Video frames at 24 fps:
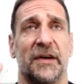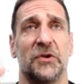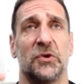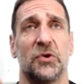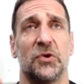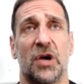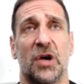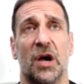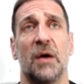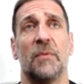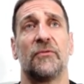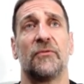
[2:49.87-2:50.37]

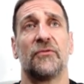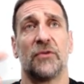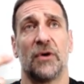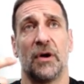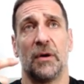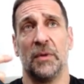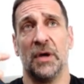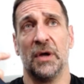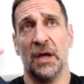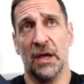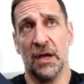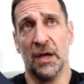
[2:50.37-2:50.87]
come
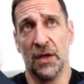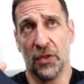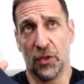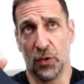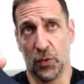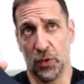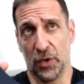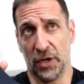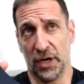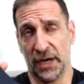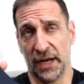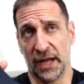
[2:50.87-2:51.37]
from the
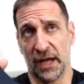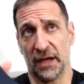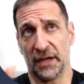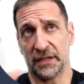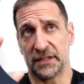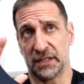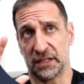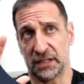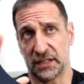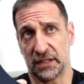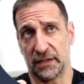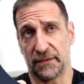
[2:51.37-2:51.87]
root
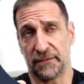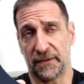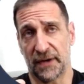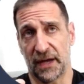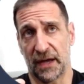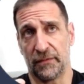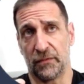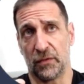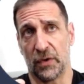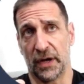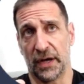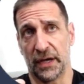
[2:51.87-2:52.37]
analysis and the
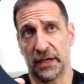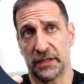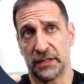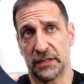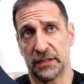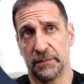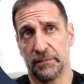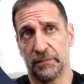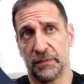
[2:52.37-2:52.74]
5 whys.